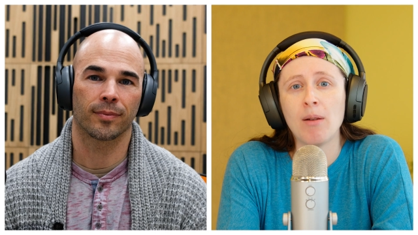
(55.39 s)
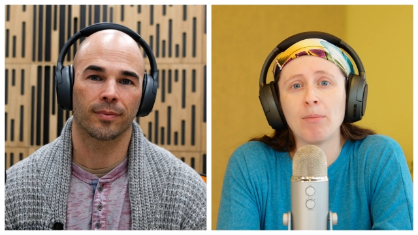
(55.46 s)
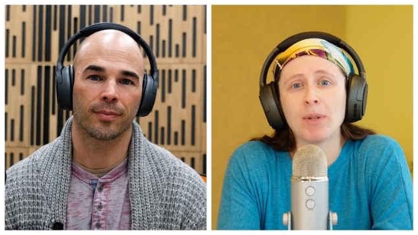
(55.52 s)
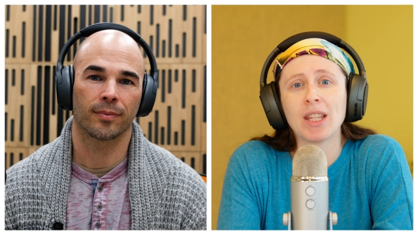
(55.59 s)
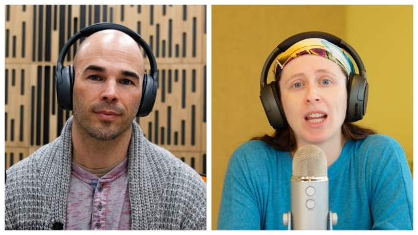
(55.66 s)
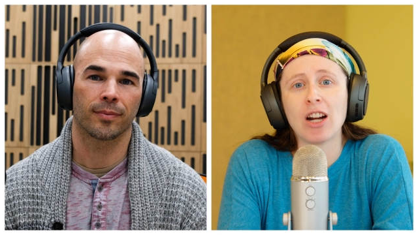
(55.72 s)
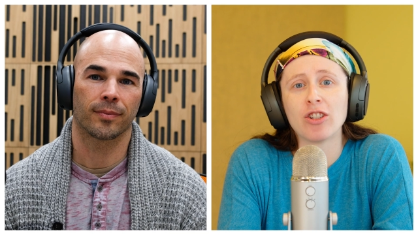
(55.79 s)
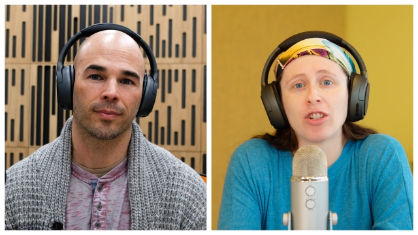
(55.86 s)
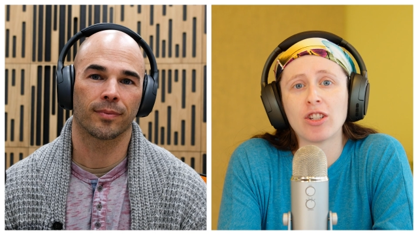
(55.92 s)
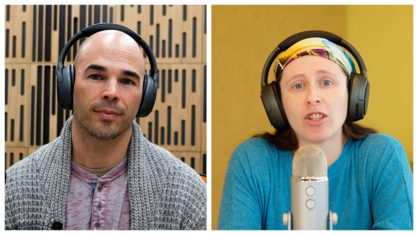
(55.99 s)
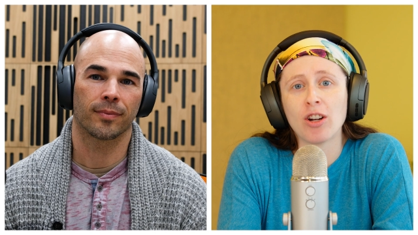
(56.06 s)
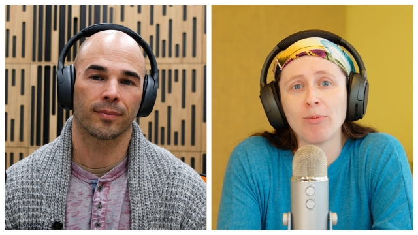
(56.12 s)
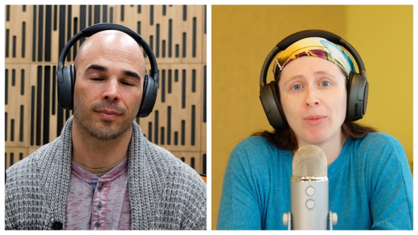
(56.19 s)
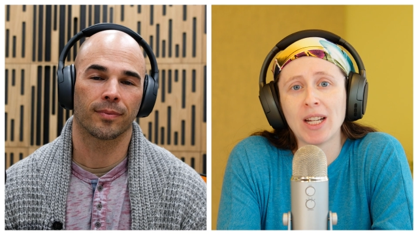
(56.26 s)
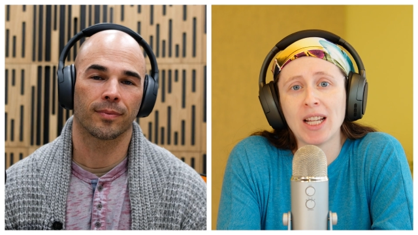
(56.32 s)
Speaker 1: but they are
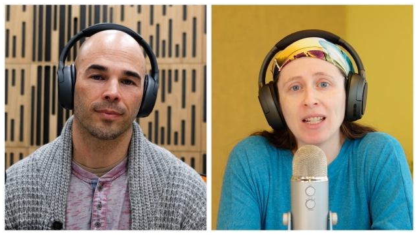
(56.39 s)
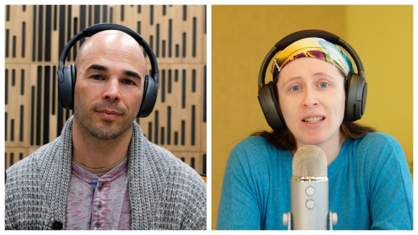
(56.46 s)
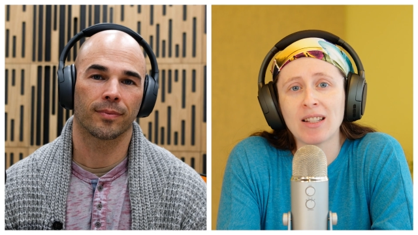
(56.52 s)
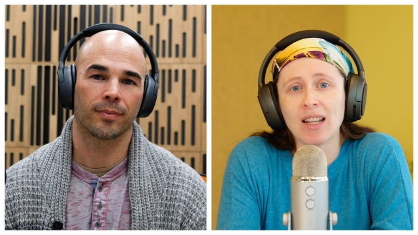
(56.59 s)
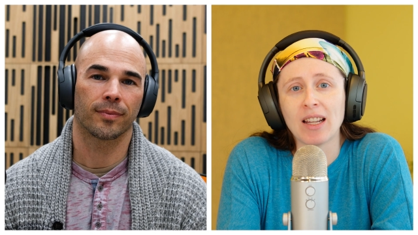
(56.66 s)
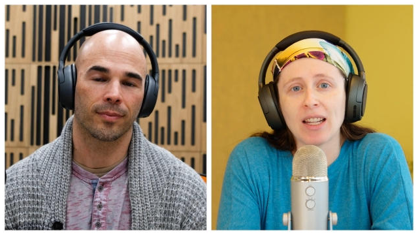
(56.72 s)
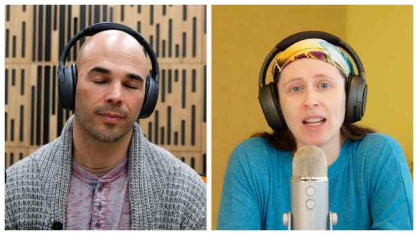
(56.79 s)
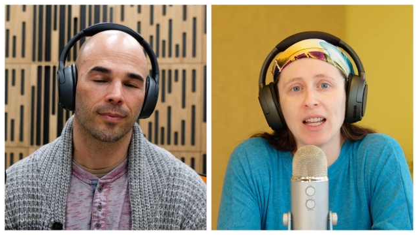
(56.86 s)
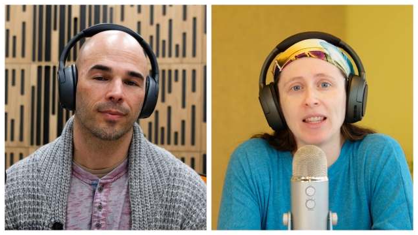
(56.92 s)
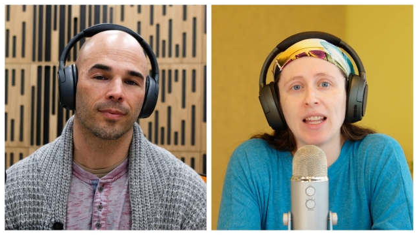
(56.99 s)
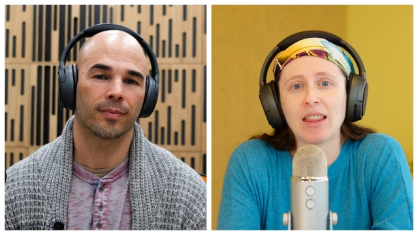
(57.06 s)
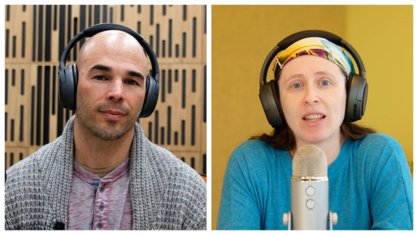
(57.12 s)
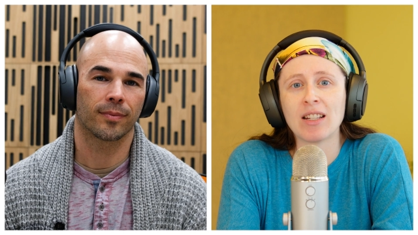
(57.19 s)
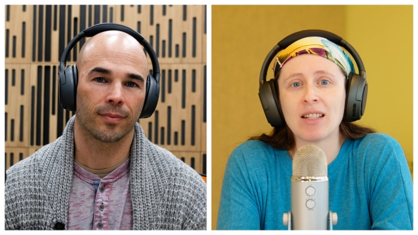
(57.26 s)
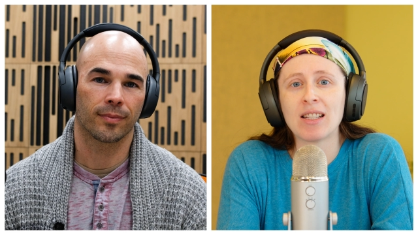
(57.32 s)
deterministic in
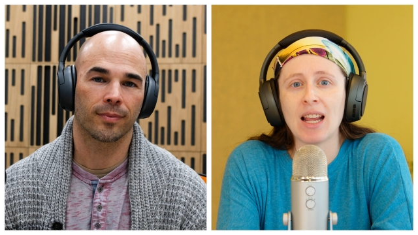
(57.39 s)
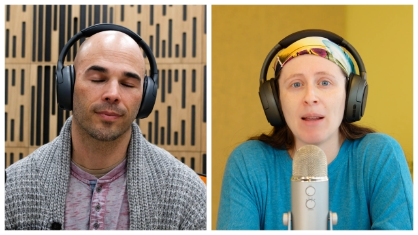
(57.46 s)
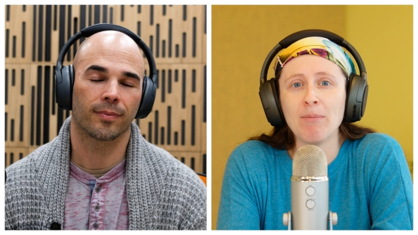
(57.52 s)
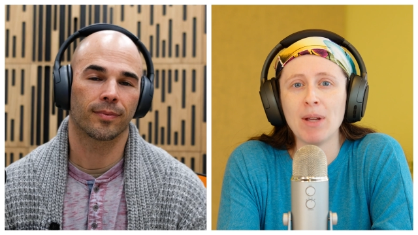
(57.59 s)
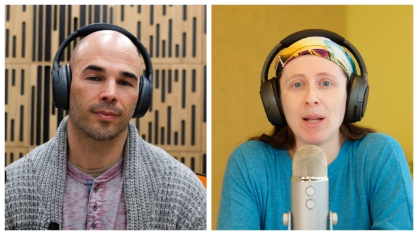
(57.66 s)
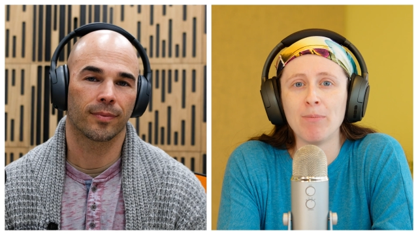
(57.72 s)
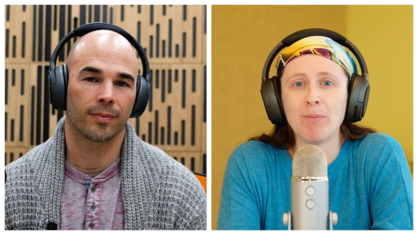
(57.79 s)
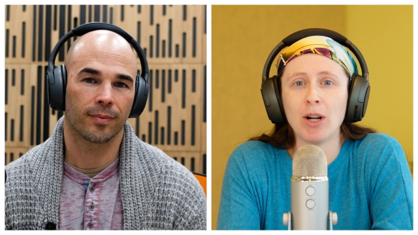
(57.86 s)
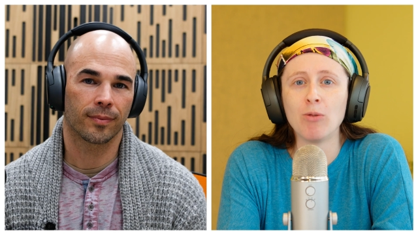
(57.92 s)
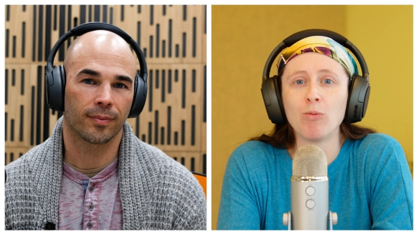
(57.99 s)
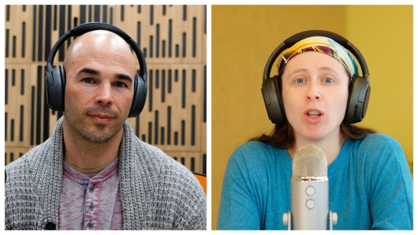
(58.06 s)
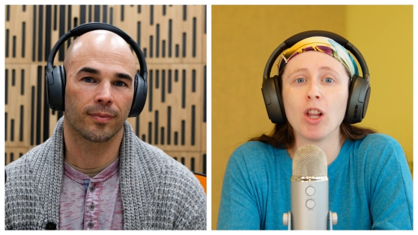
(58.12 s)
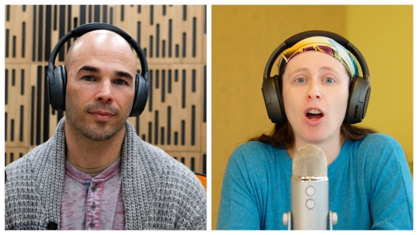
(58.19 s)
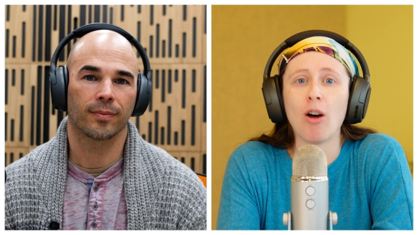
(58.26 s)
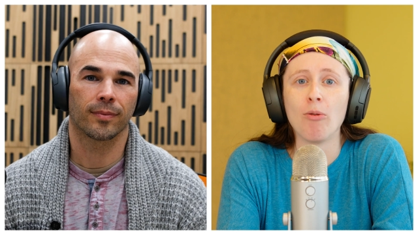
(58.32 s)
that the same input
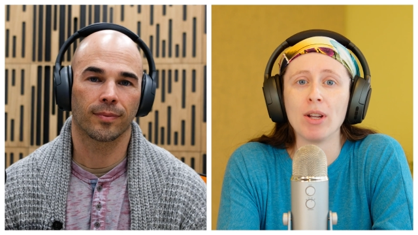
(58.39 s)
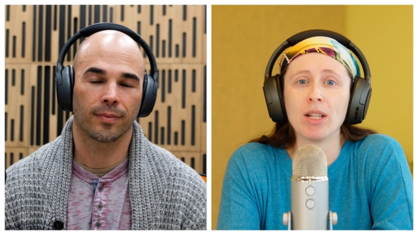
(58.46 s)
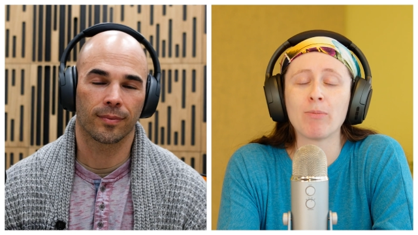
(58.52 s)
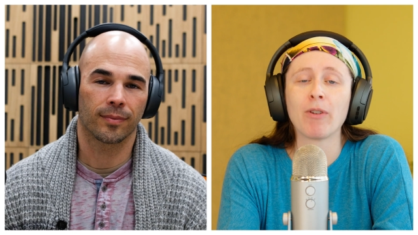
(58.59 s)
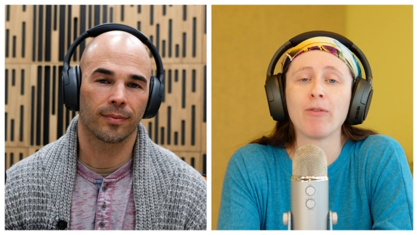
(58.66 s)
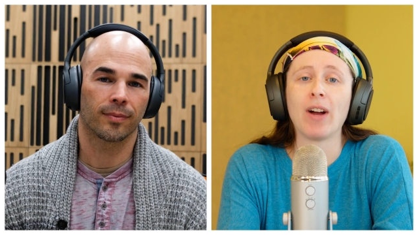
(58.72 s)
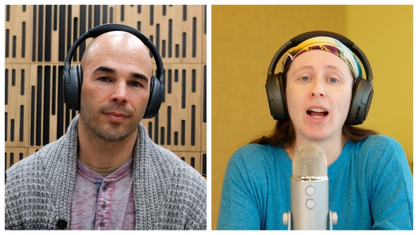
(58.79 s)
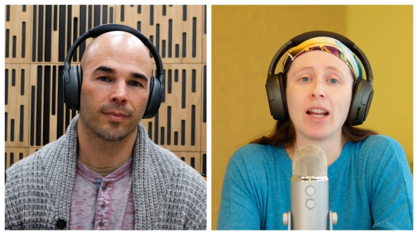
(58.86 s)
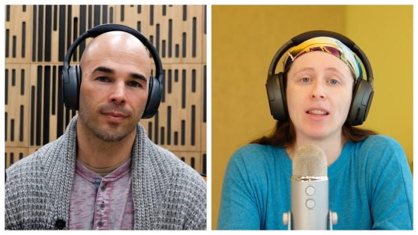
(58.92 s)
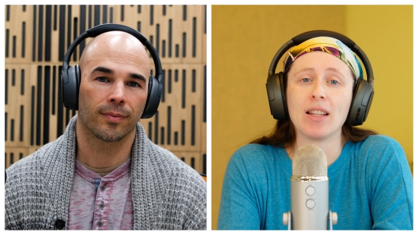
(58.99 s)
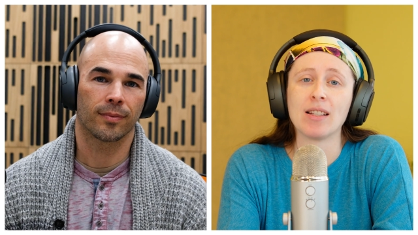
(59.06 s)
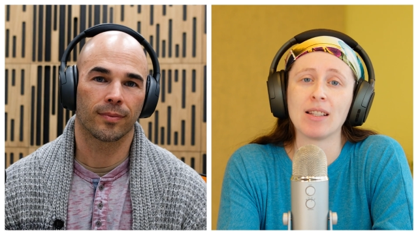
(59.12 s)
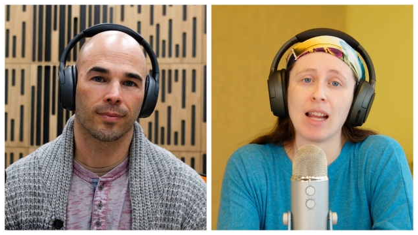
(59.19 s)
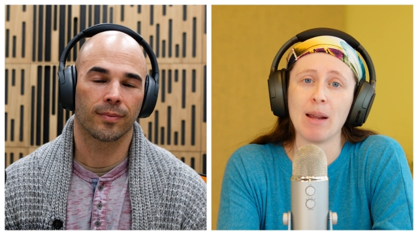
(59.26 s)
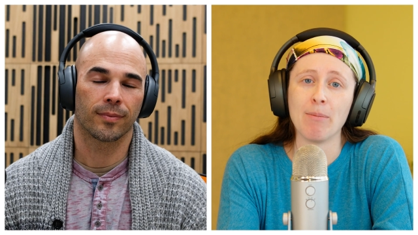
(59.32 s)
will always provide the
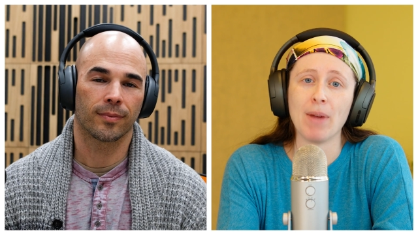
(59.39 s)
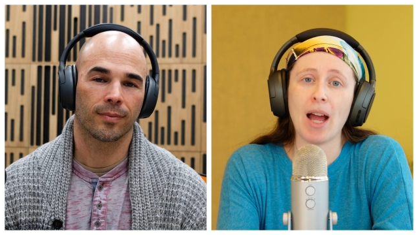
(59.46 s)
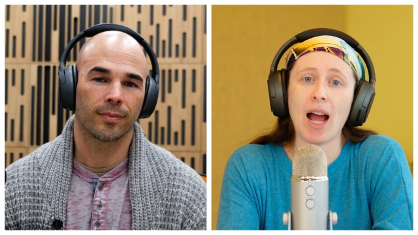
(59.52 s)
same